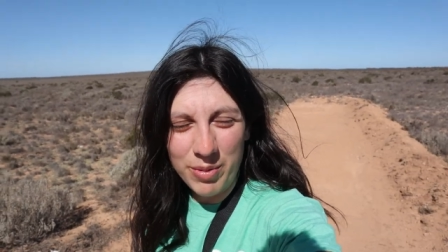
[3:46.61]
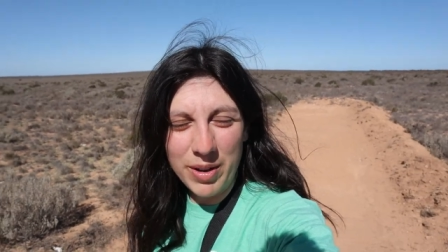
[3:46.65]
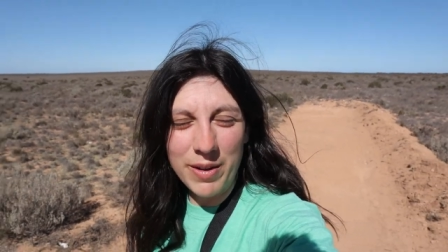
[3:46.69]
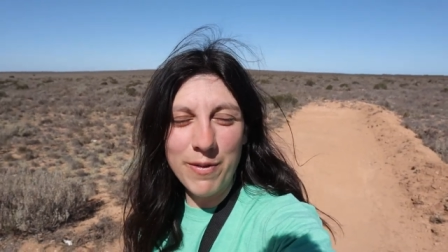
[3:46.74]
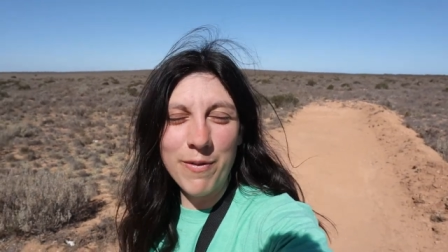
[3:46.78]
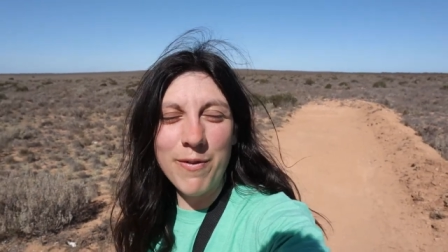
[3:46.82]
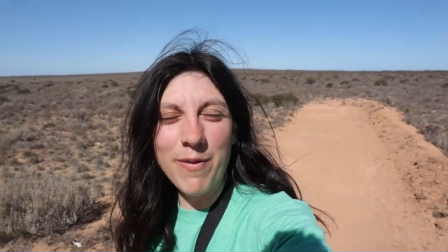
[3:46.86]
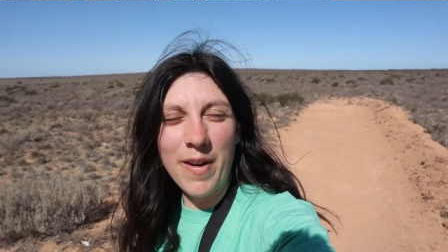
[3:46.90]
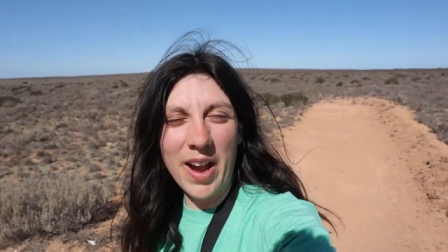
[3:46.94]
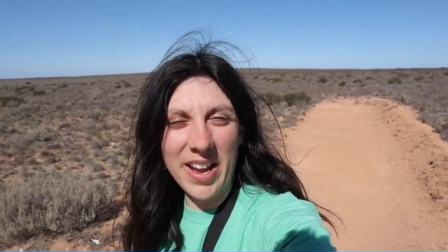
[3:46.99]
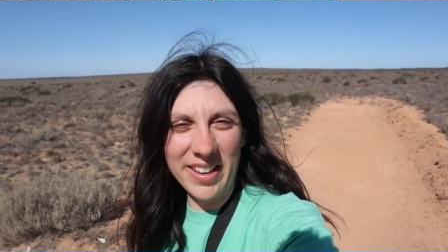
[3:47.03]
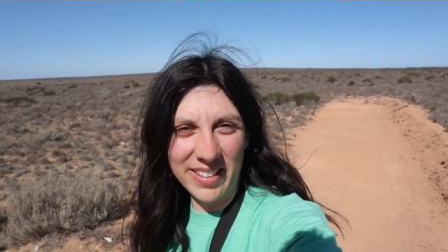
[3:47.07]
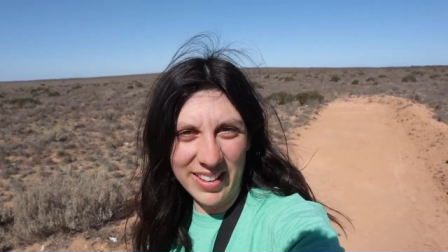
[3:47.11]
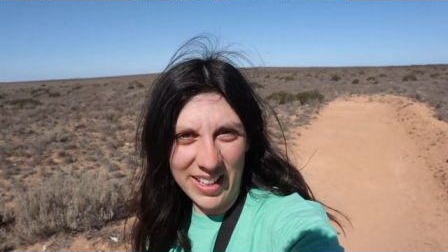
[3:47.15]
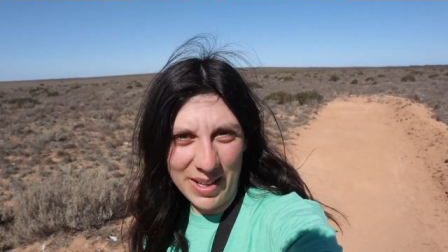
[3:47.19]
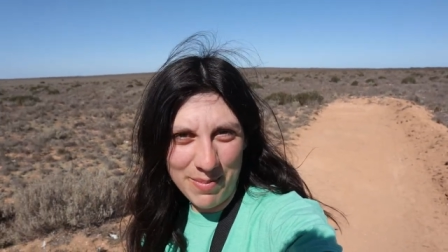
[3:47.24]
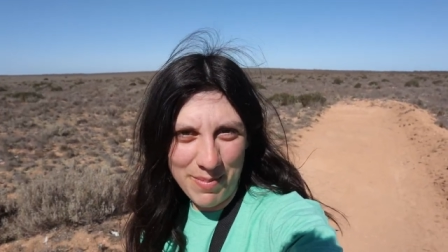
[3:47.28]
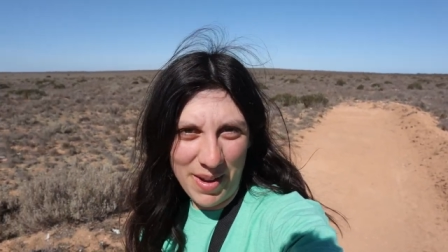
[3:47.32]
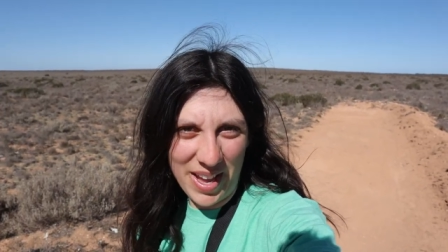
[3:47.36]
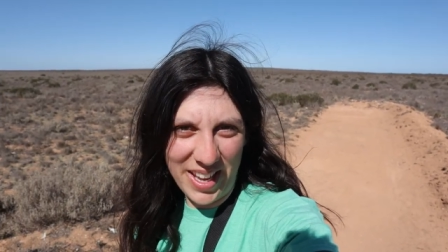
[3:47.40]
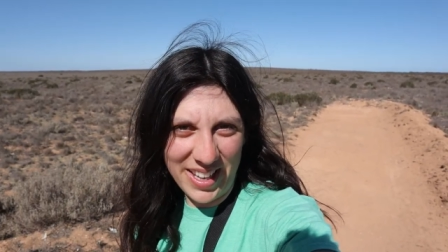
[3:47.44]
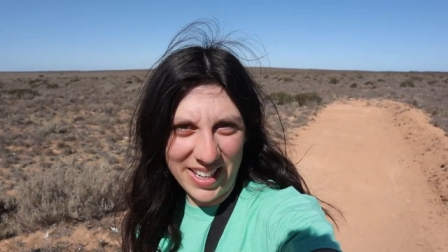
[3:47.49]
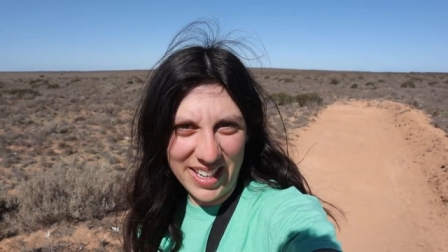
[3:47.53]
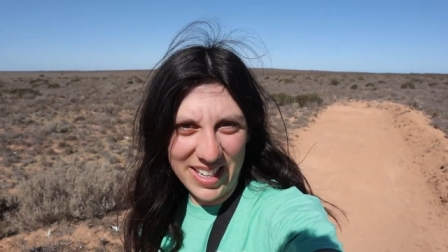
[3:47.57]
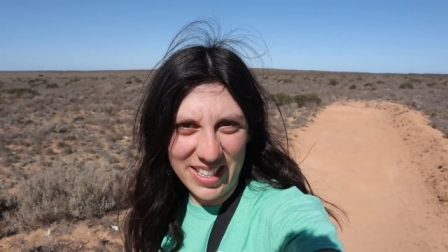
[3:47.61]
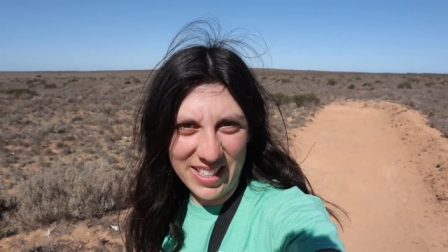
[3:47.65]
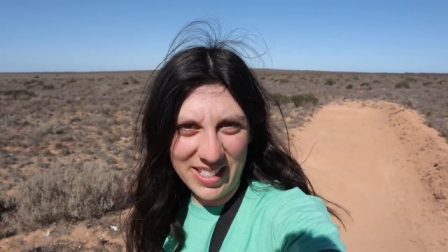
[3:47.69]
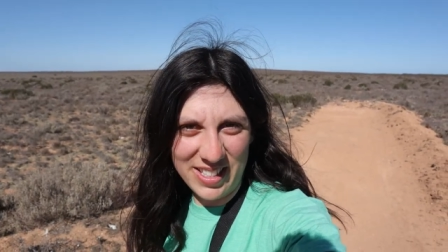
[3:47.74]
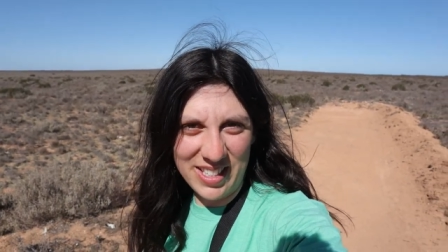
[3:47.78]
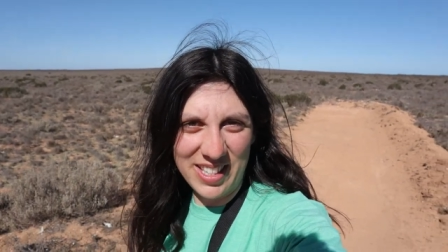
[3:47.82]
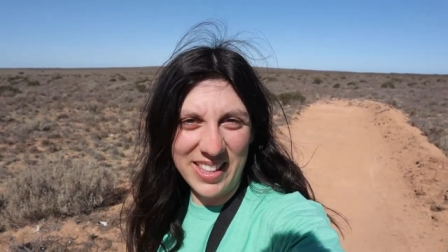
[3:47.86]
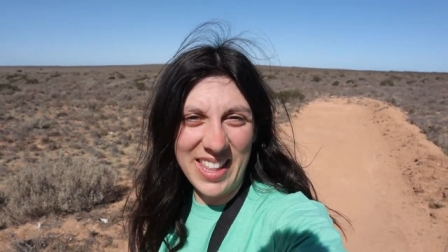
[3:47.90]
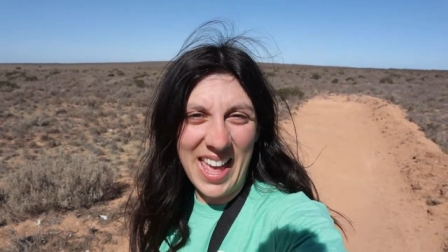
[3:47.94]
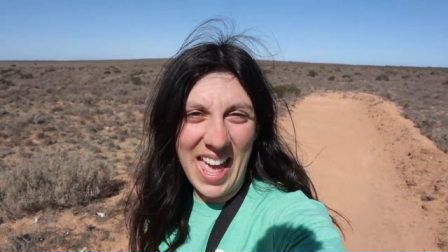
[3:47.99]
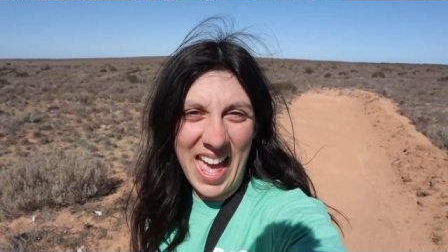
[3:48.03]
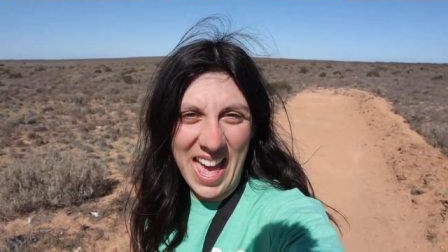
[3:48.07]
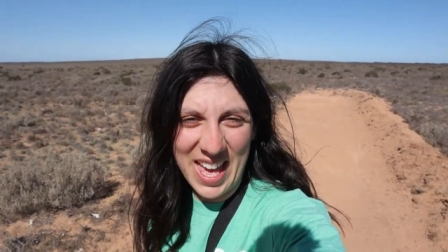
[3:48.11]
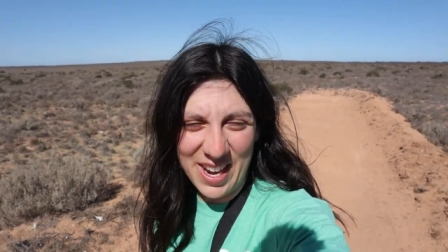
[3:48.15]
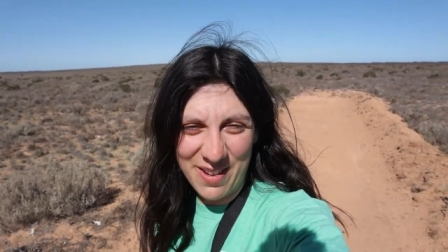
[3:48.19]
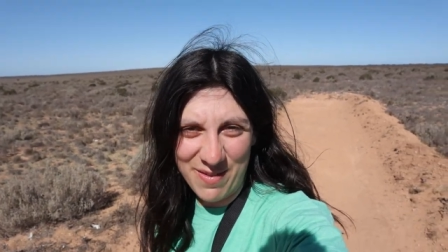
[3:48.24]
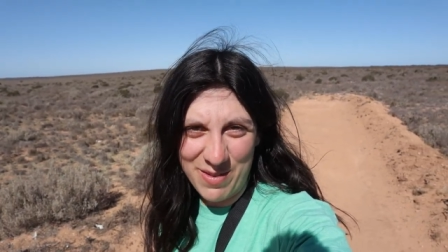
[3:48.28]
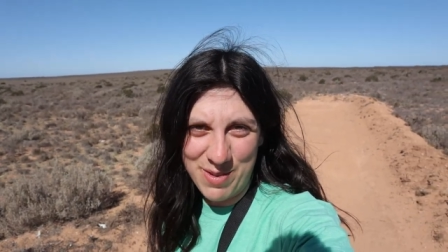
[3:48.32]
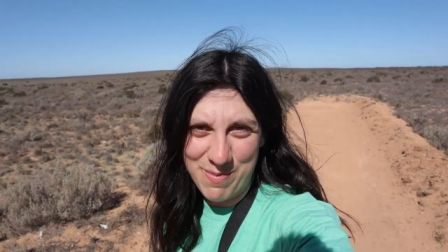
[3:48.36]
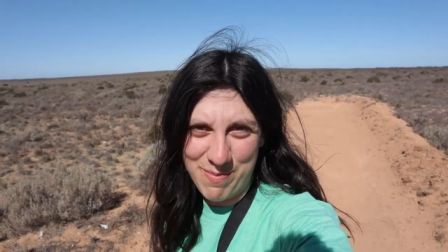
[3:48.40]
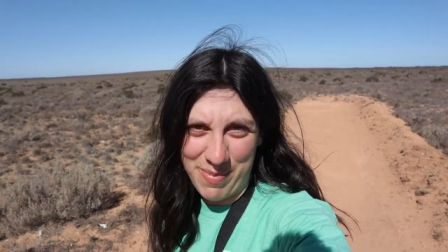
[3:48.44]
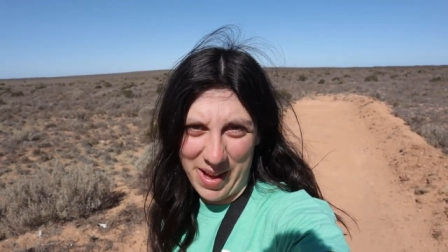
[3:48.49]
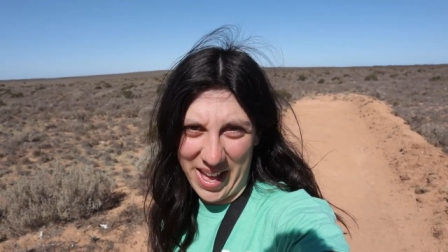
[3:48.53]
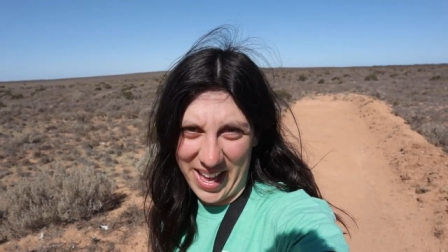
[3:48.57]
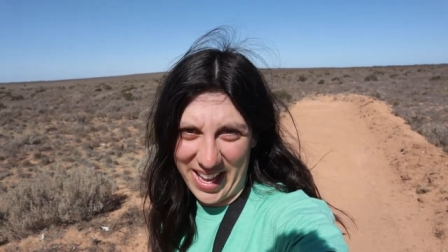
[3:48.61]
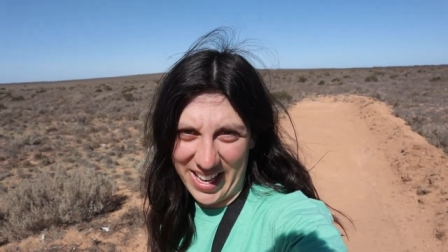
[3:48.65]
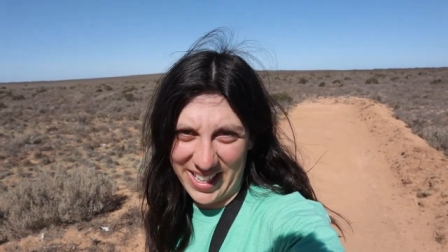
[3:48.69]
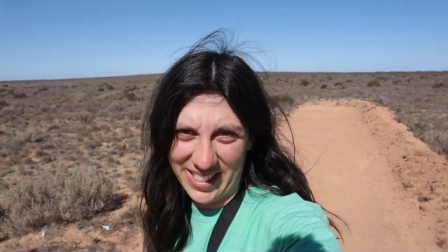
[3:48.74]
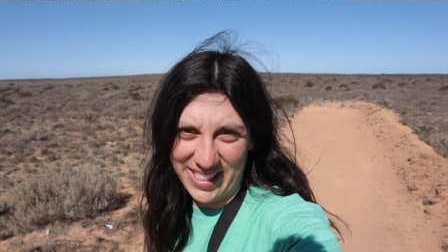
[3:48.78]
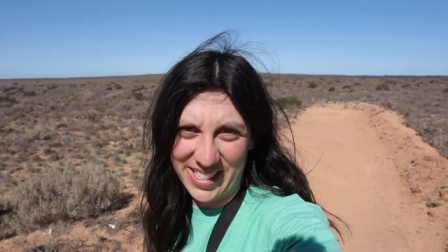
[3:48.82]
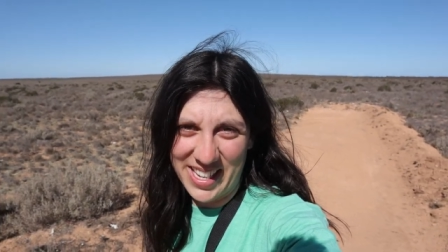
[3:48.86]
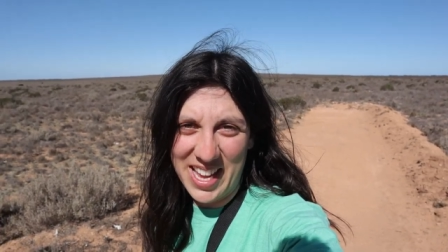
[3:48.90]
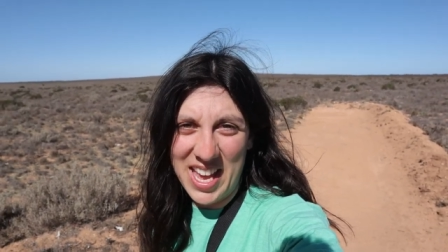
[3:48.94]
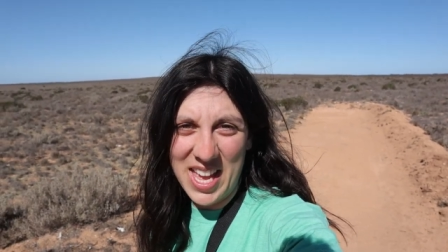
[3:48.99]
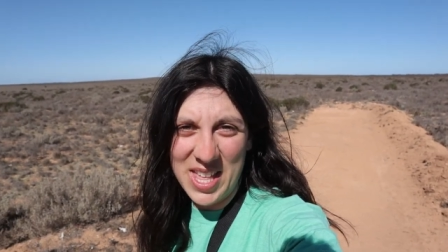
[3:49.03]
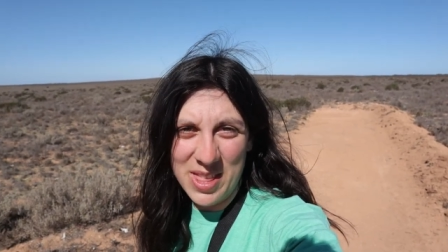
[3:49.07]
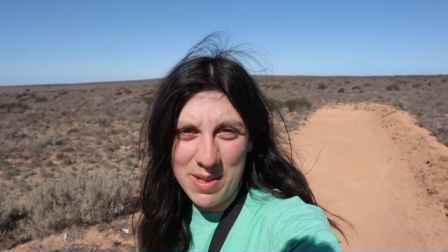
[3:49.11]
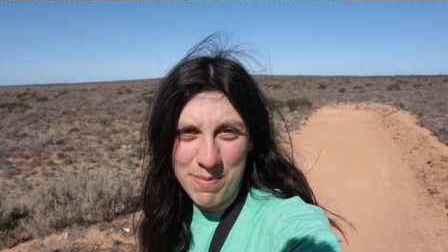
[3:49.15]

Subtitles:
We finally made it to the head of the Bight,